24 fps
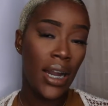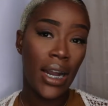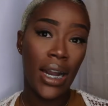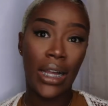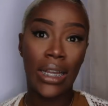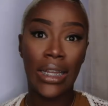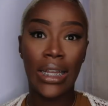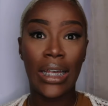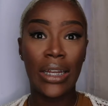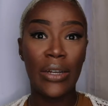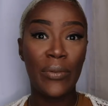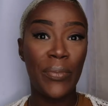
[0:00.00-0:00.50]

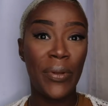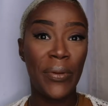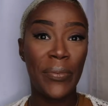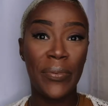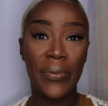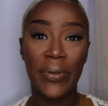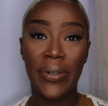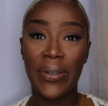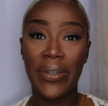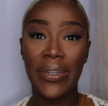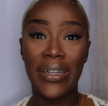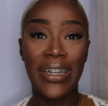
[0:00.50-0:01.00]
a lot of
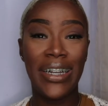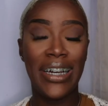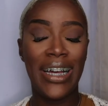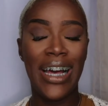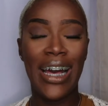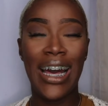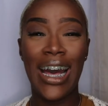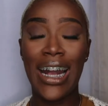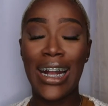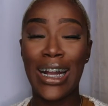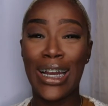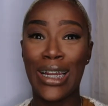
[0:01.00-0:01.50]
people
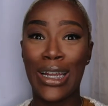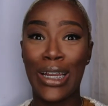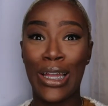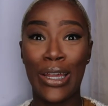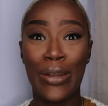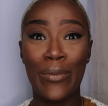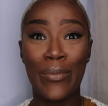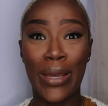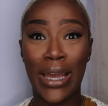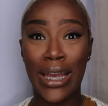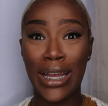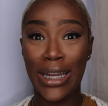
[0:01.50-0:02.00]
i got a
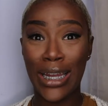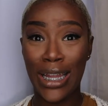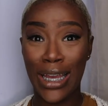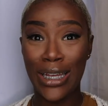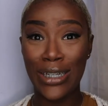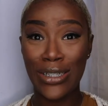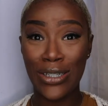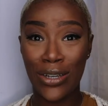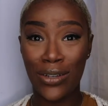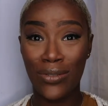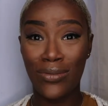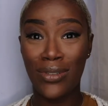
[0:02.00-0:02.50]
lot of
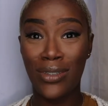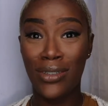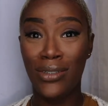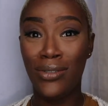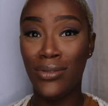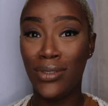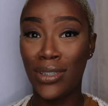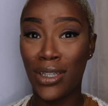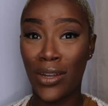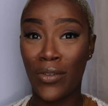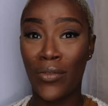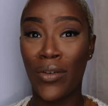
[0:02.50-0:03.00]
backlash off
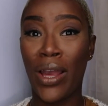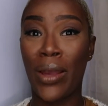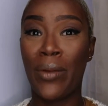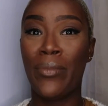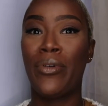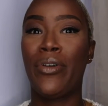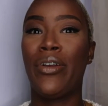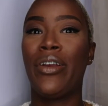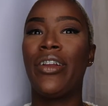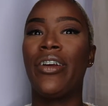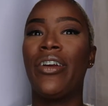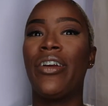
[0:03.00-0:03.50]
using the
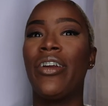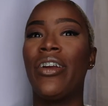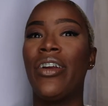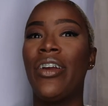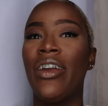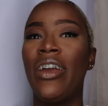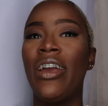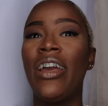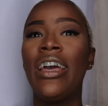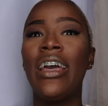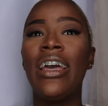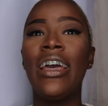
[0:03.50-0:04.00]
vibrator
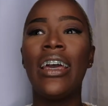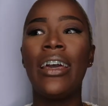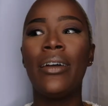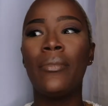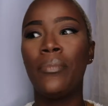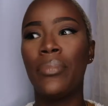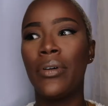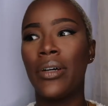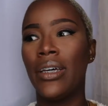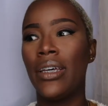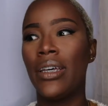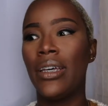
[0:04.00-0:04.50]

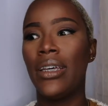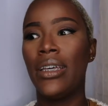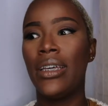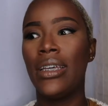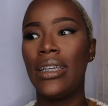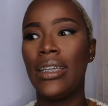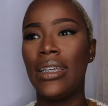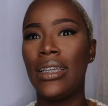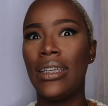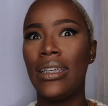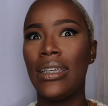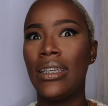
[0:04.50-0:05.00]
but
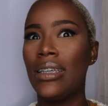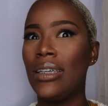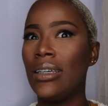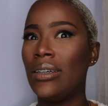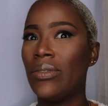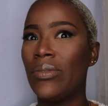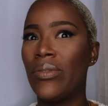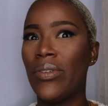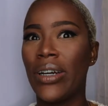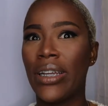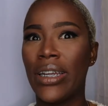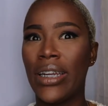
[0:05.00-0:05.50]

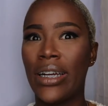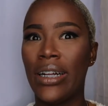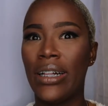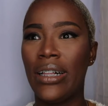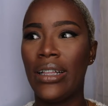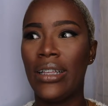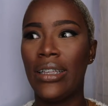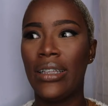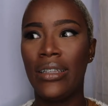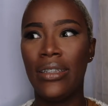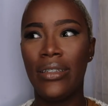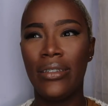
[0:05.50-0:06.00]
why
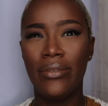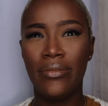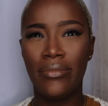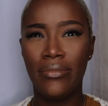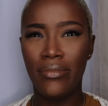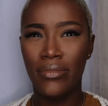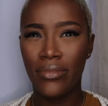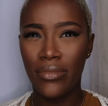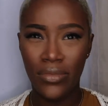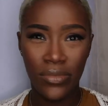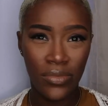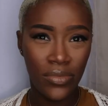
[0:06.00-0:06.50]
not
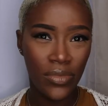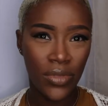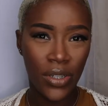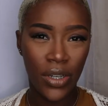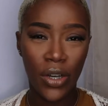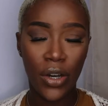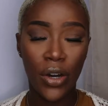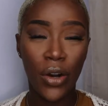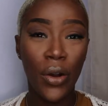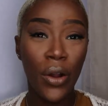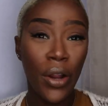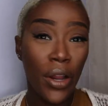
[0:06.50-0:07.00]

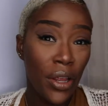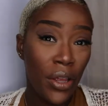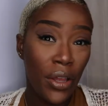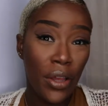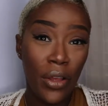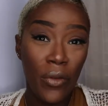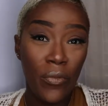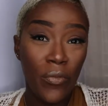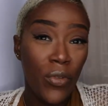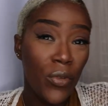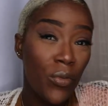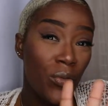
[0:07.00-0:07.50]
or
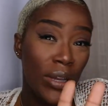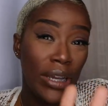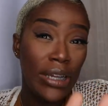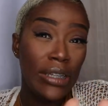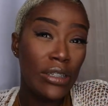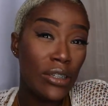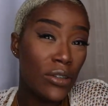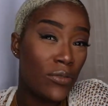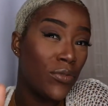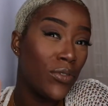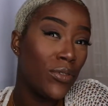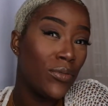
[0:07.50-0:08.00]
if you
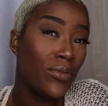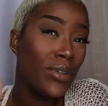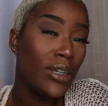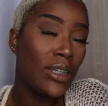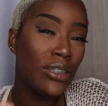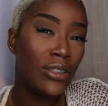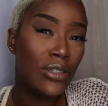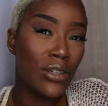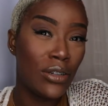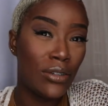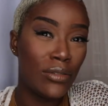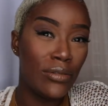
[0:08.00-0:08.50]
rich if you
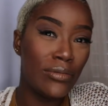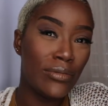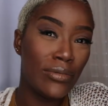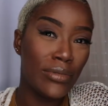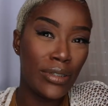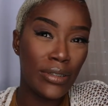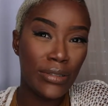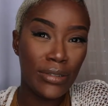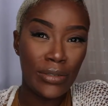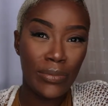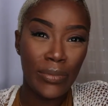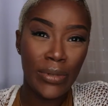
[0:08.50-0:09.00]
rich go
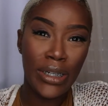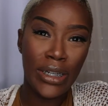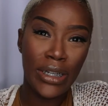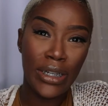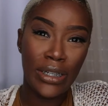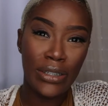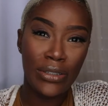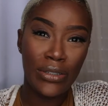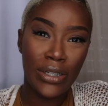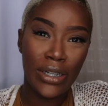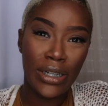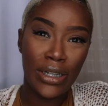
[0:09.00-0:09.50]
go spend a
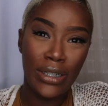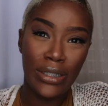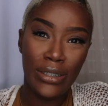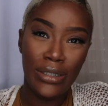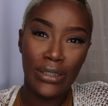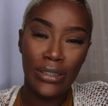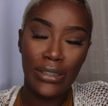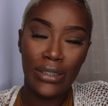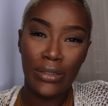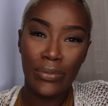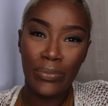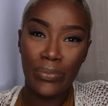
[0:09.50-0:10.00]
hundred
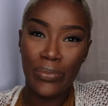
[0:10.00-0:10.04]
dollars